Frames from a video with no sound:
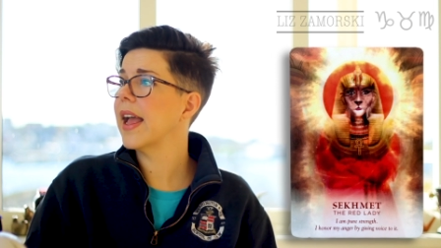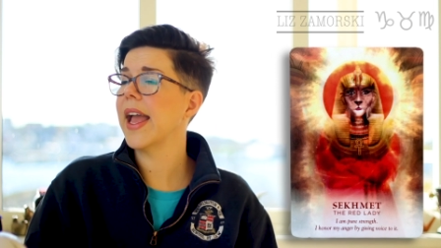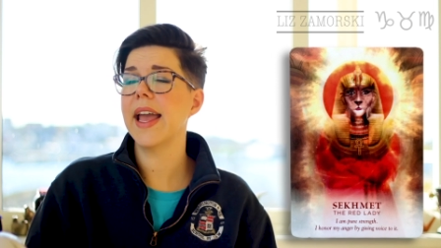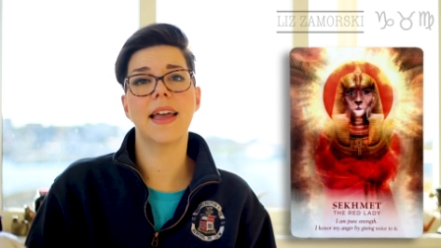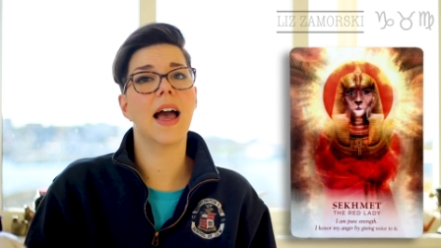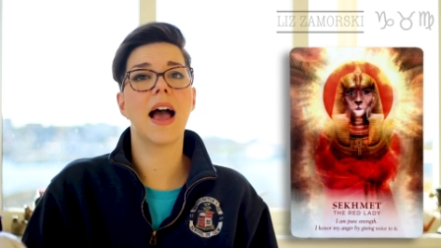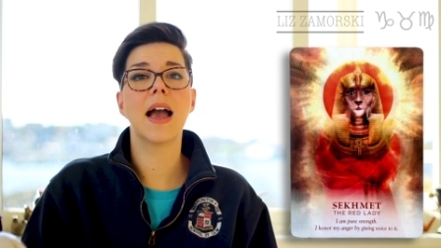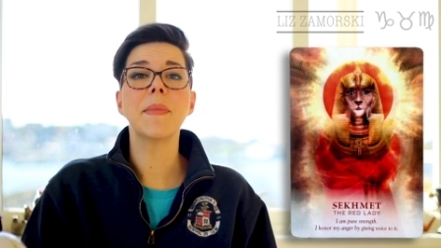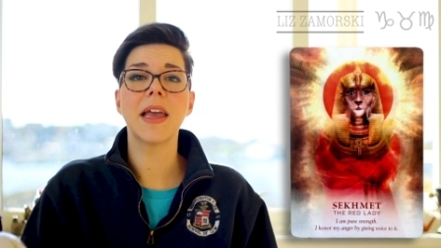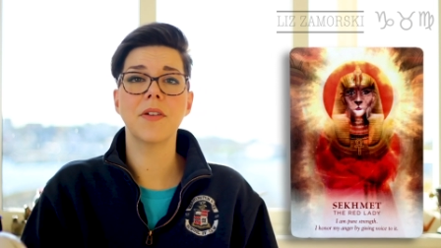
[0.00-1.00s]
Hey,
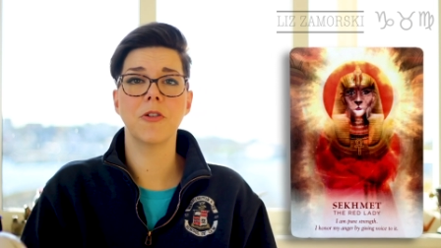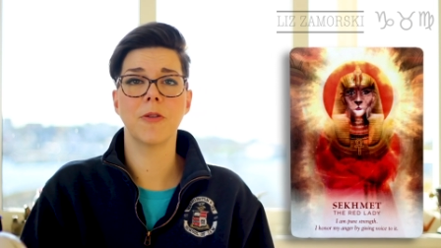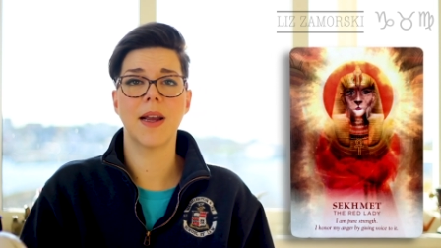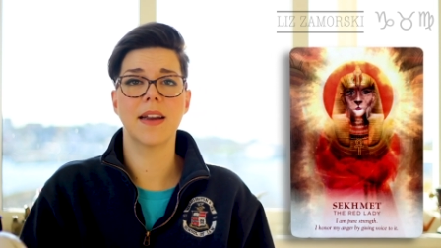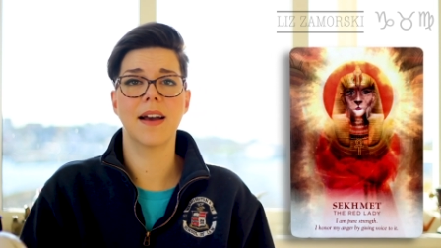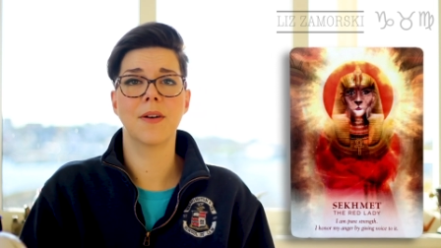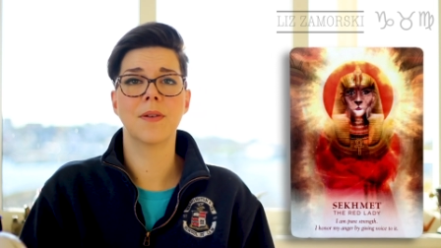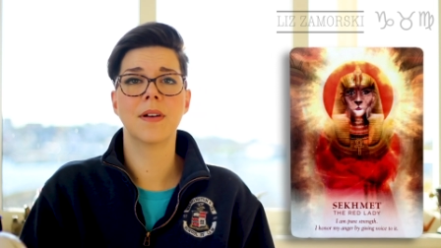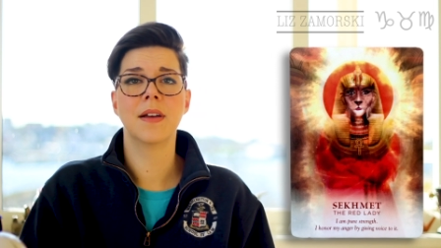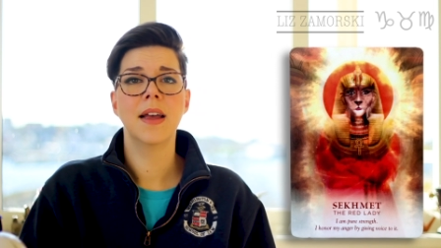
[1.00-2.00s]
I'm angry right
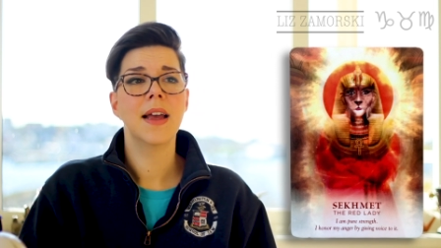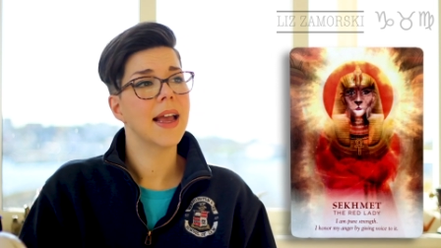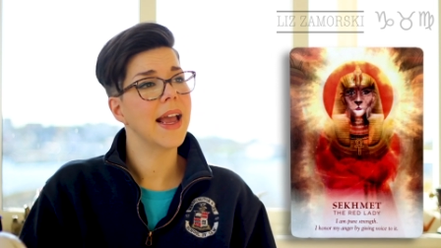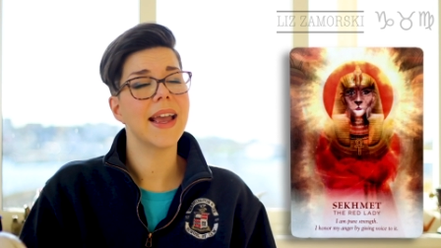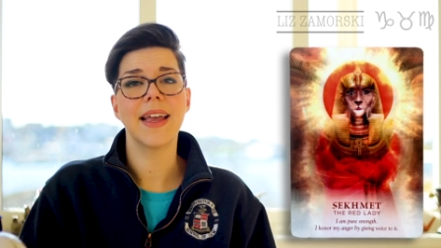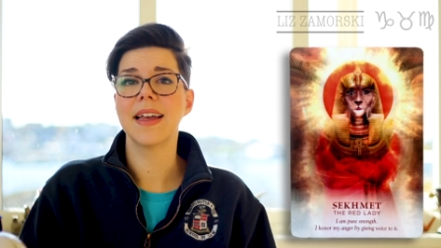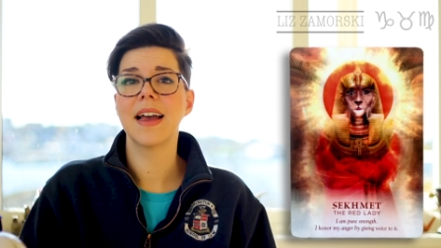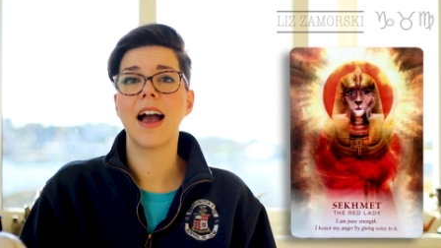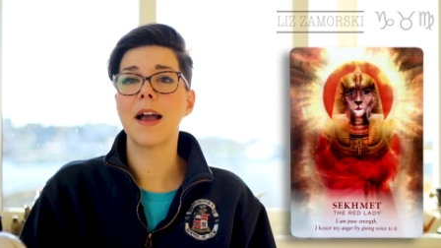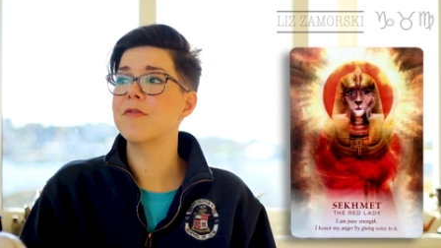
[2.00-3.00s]
now. Hey,
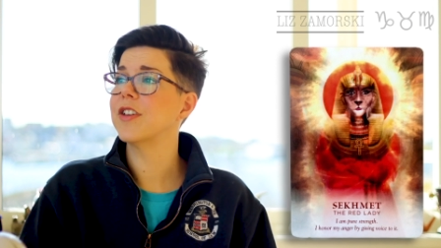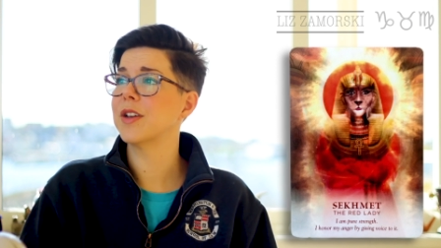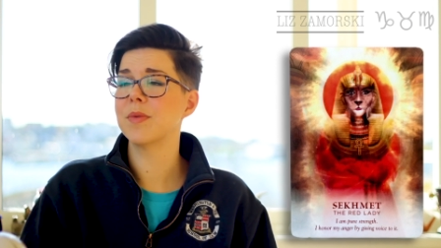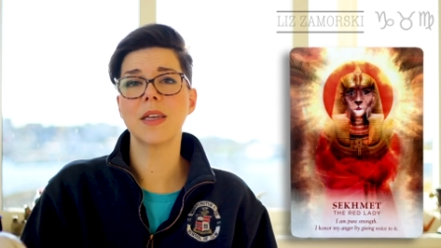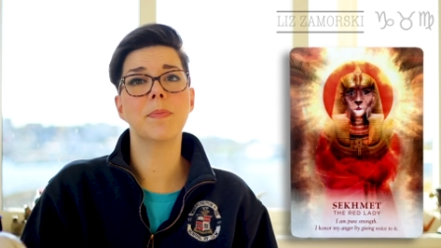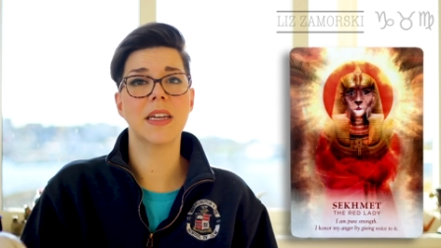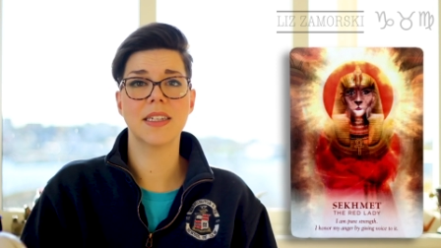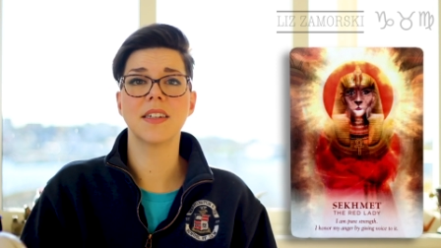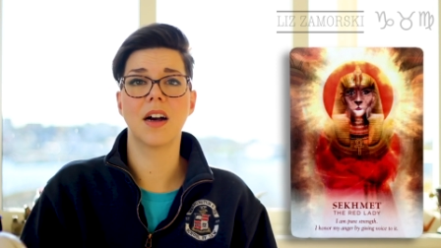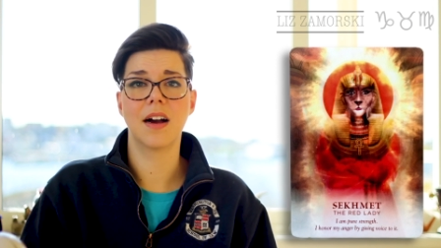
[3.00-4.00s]
I'm feeling really
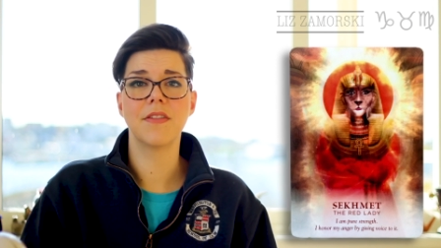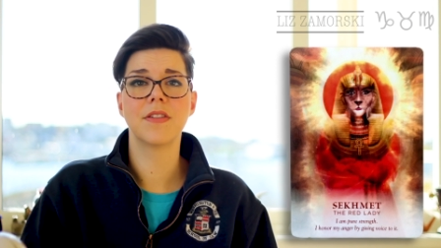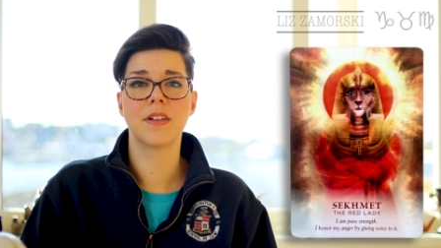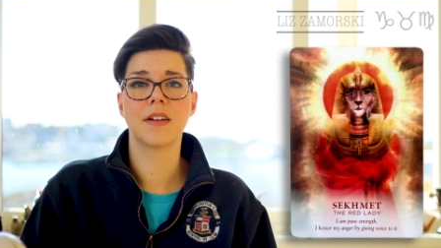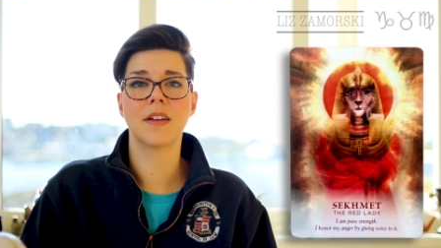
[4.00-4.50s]
pissed off.